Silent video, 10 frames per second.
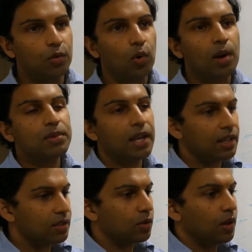what I'm saying
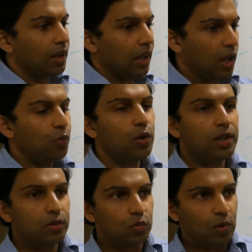is, if you
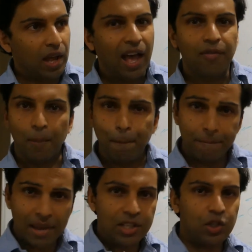can have a
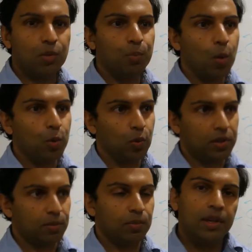magic moment with
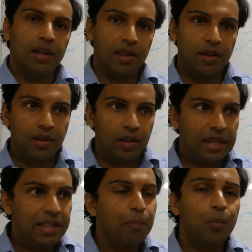them,
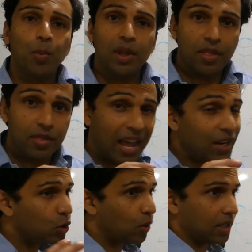in that moment, they
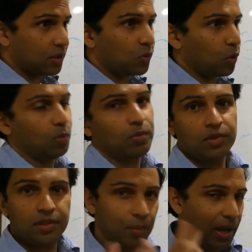transform
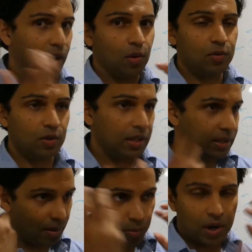somehow in
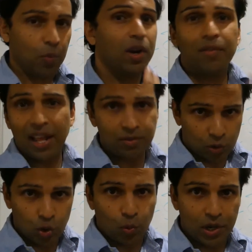their brain, whatever that
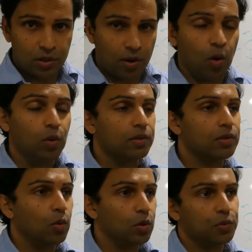situation holds,
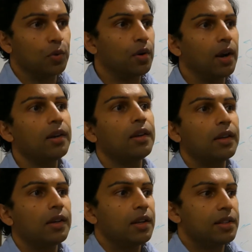calls for, right?
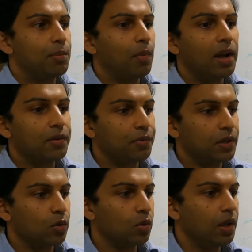They might
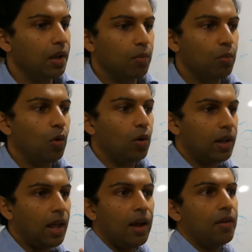feel more
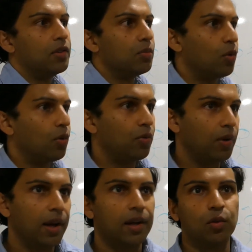loved, more
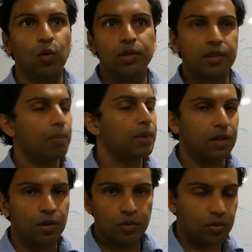fun, or something
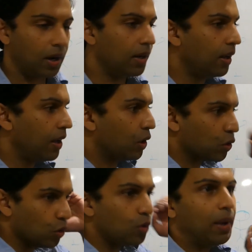else, right?
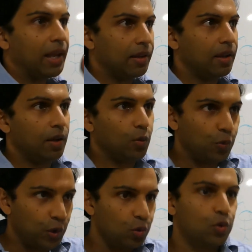You may
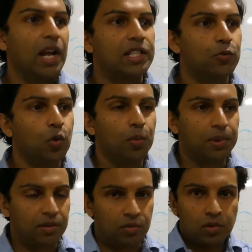feel transformed
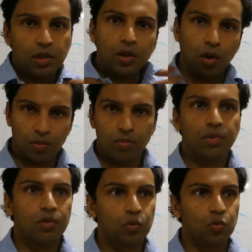and, you know,
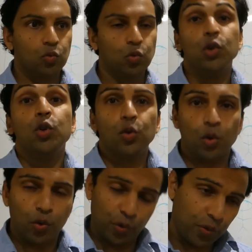renewed
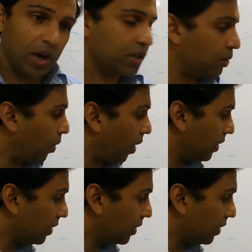or refreshed by